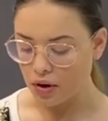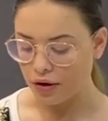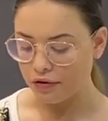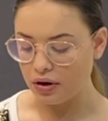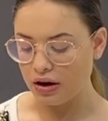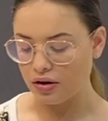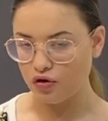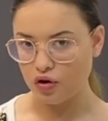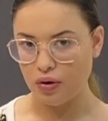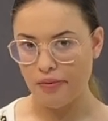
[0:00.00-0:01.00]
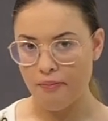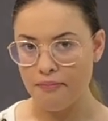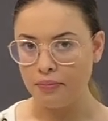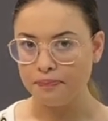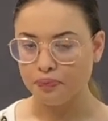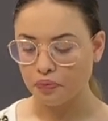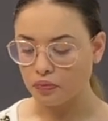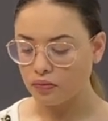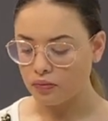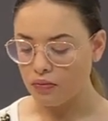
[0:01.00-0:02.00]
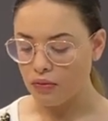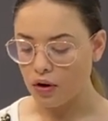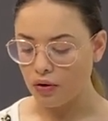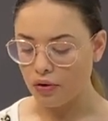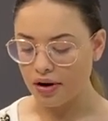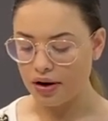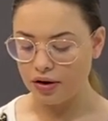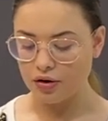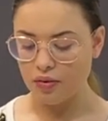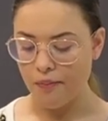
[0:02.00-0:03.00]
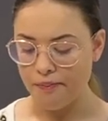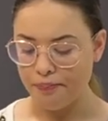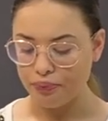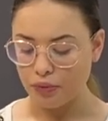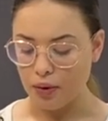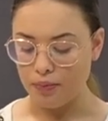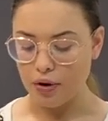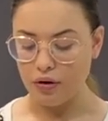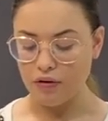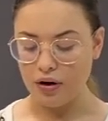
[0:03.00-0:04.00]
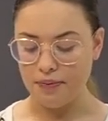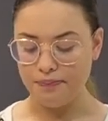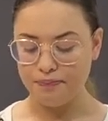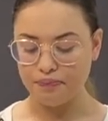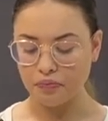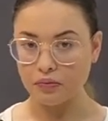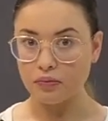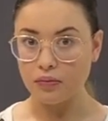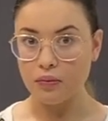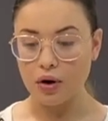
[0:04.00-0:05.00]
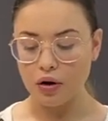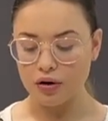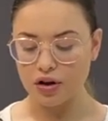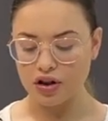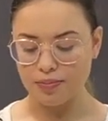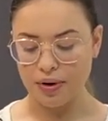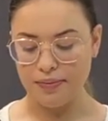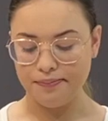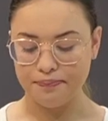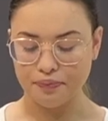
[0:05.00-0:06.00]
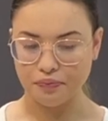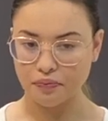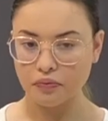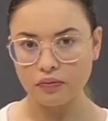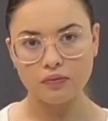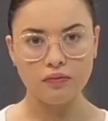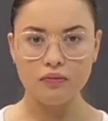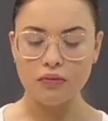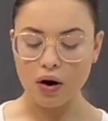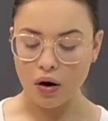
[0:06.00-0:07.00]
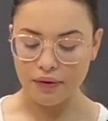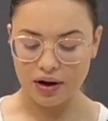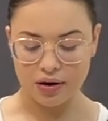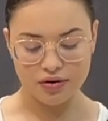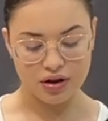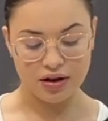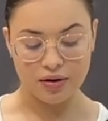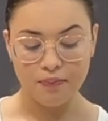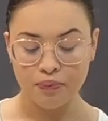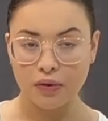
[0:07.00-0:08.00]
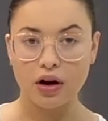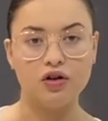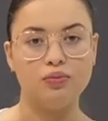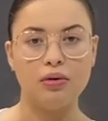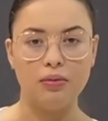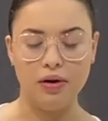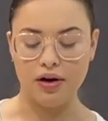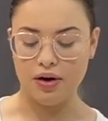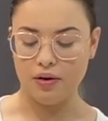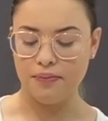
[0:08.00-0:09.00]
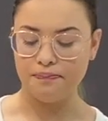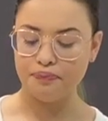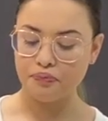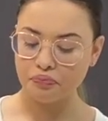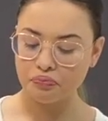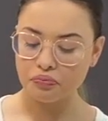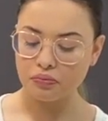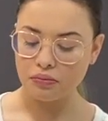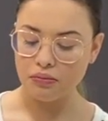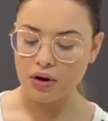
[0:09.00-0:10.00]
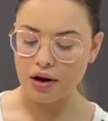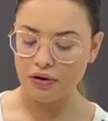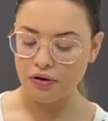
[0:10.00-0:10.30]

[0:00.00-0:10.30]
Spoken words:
If you like a chewy cookie, it's beautifully crispy on the outside, as you probably heard, and it's